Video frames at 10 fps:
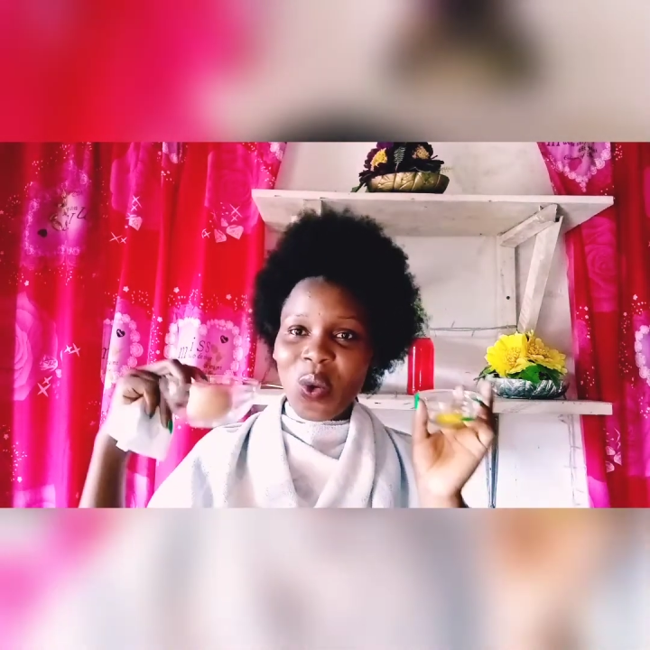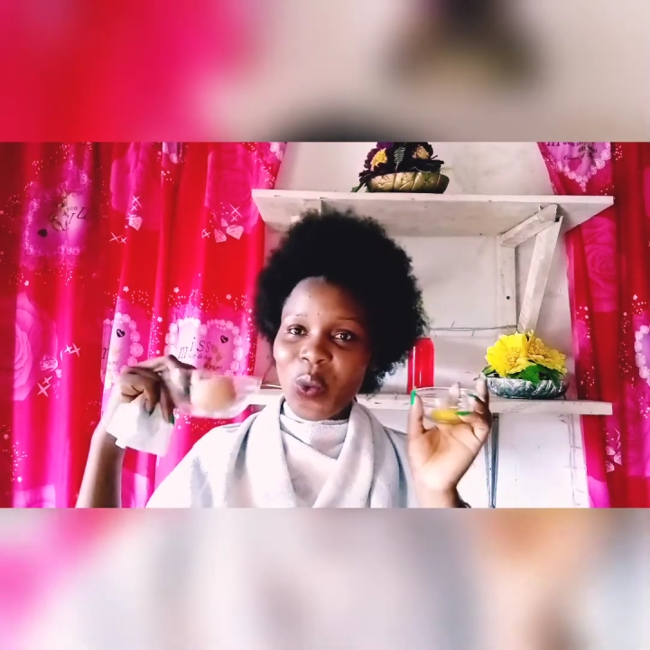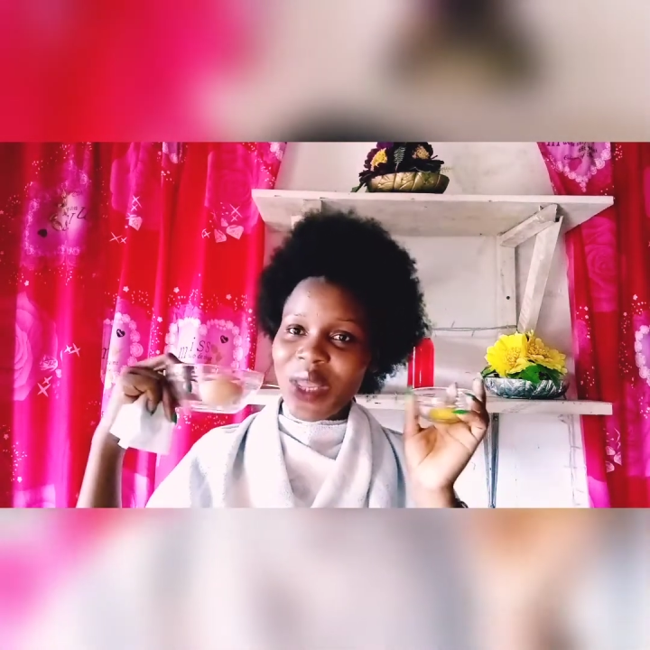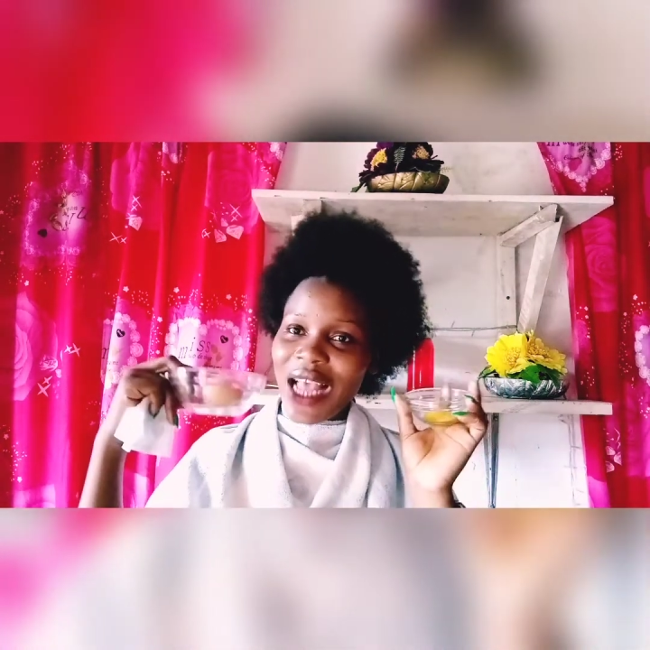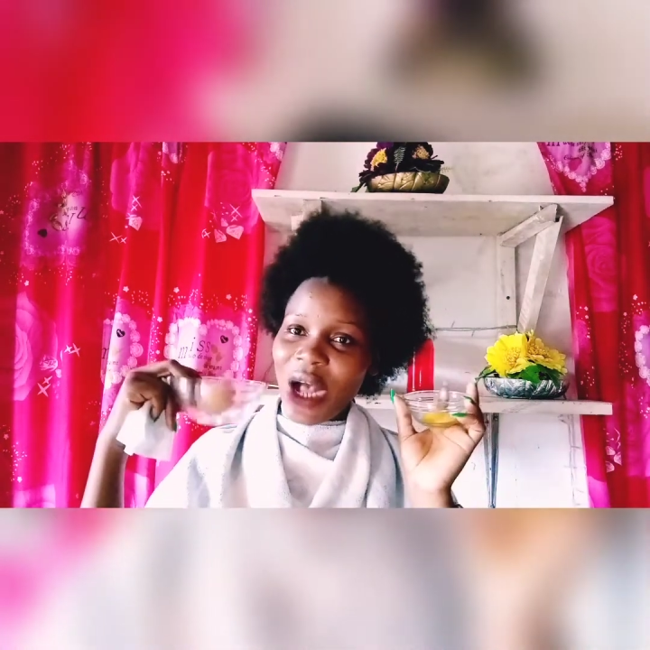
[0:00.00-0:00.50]

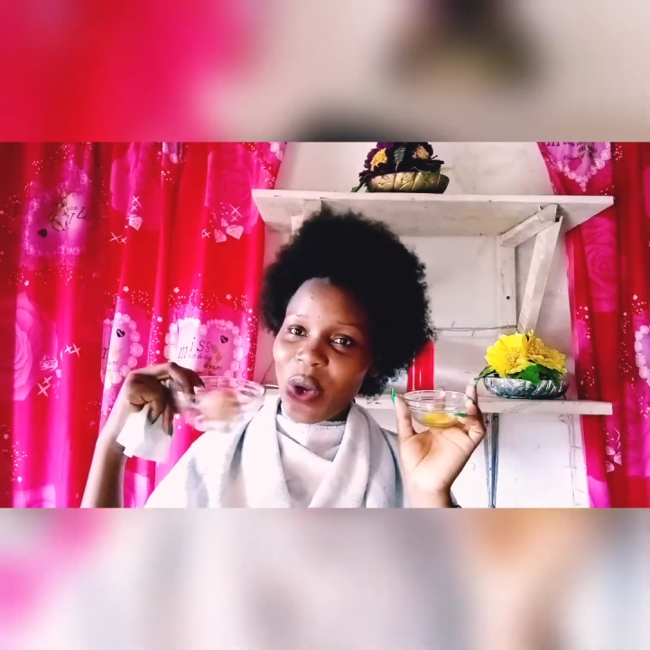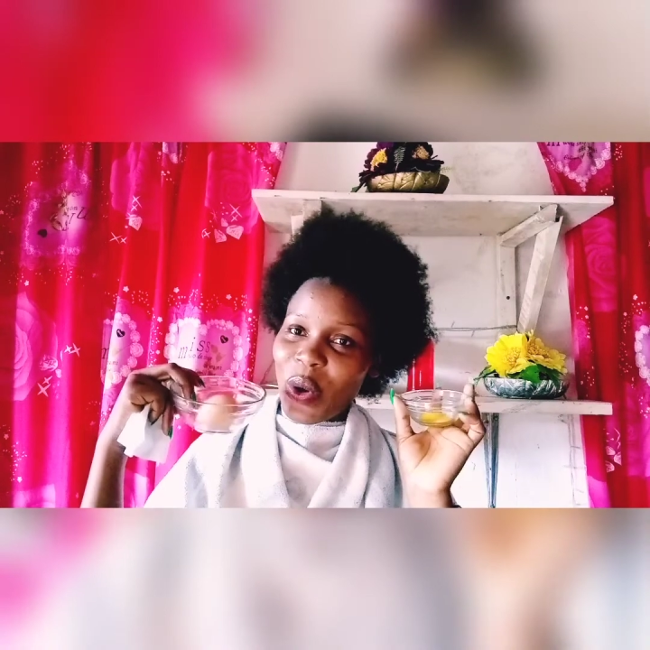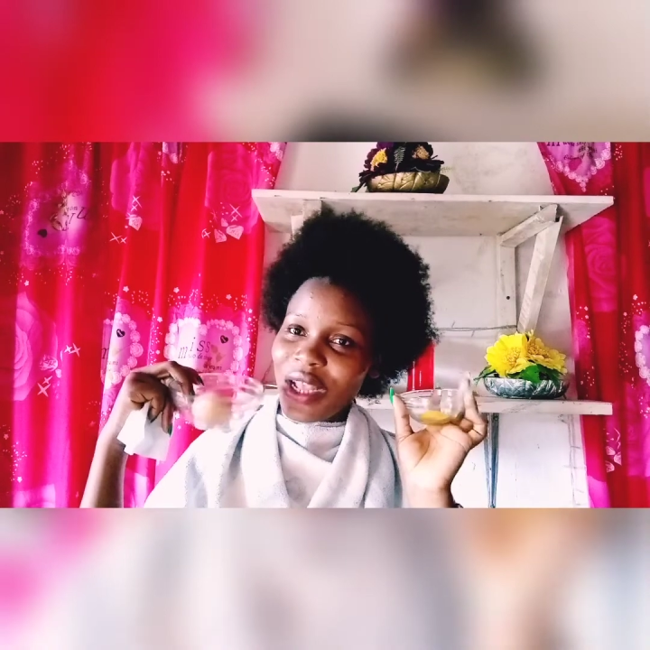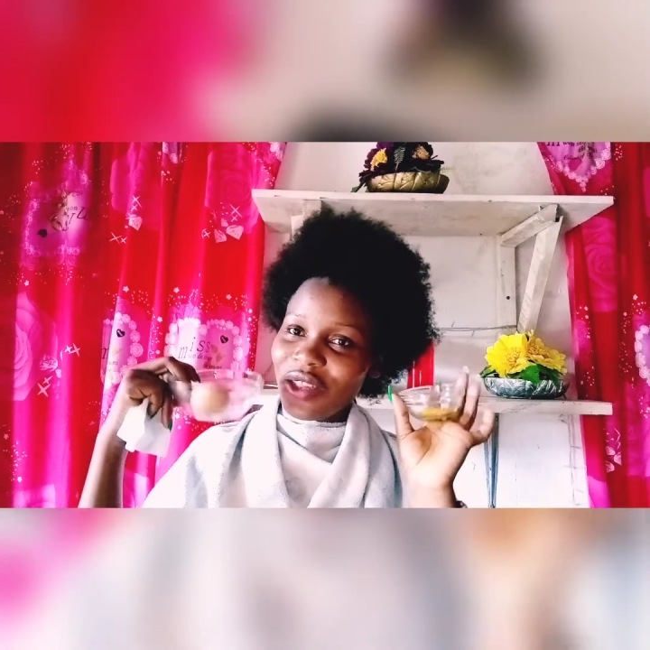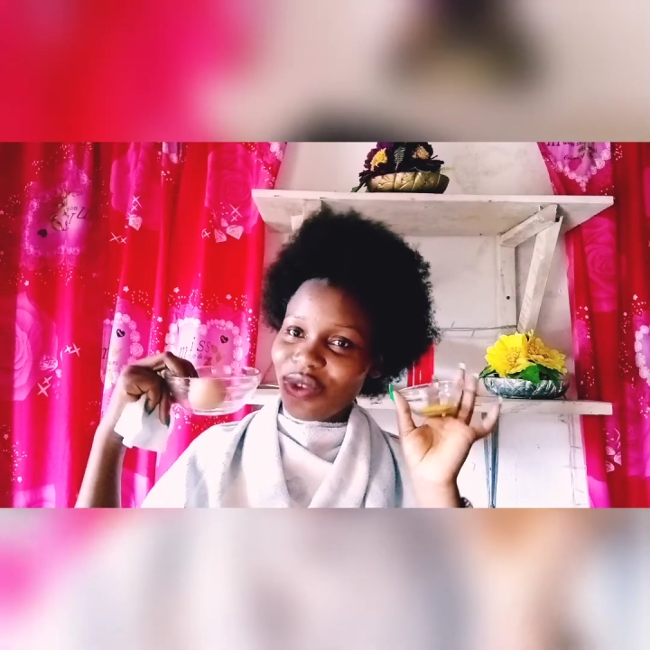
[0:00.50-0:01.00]
we are
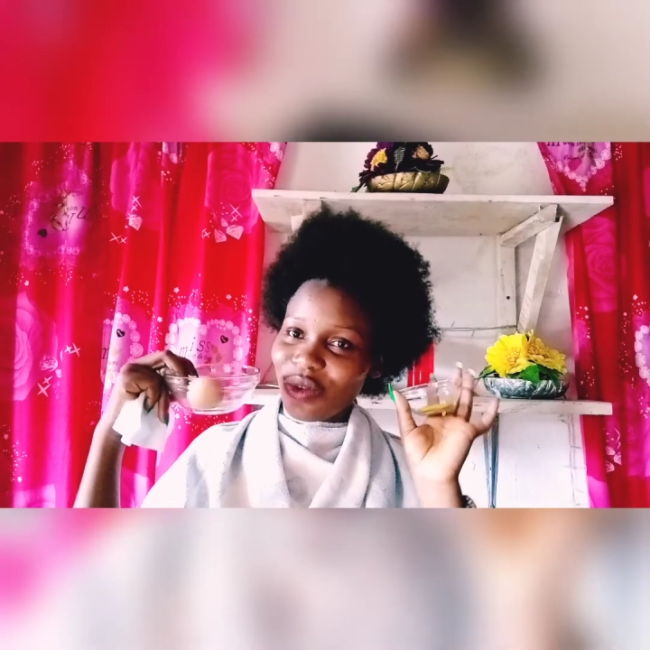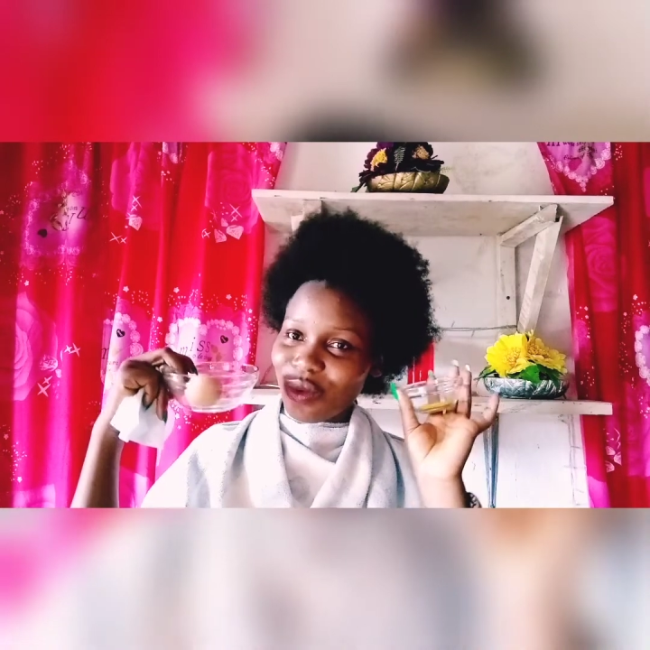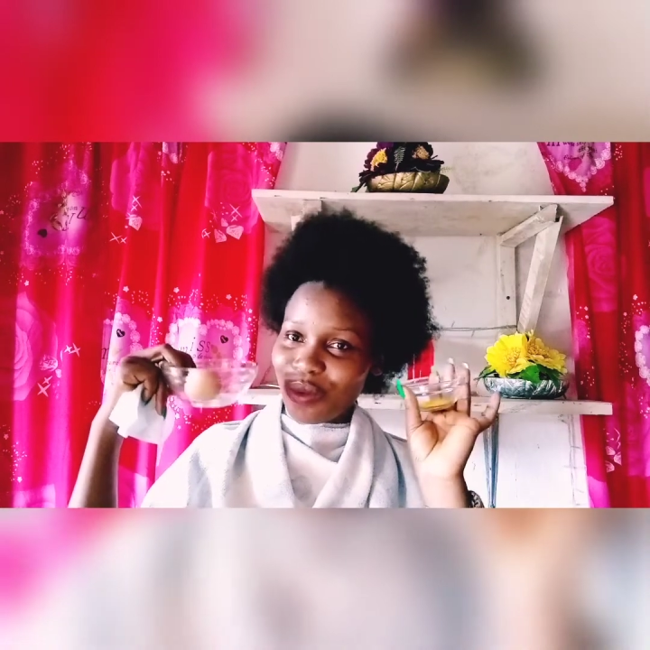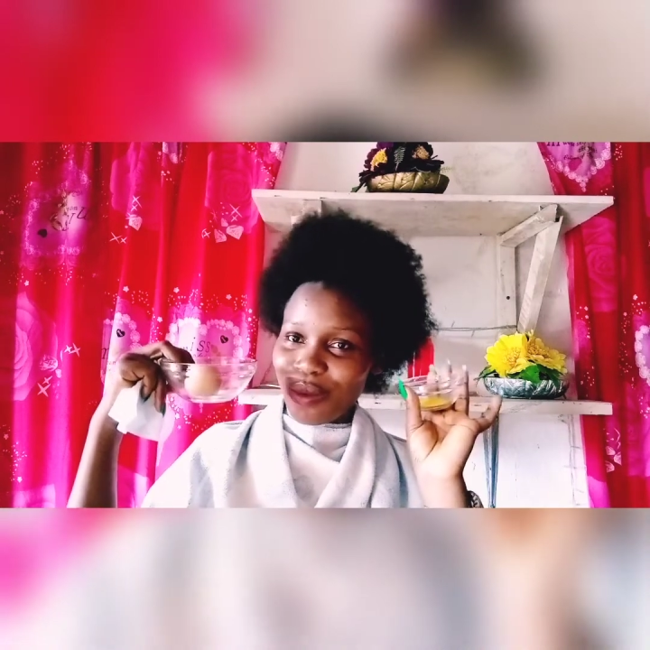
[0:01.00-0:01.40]
going to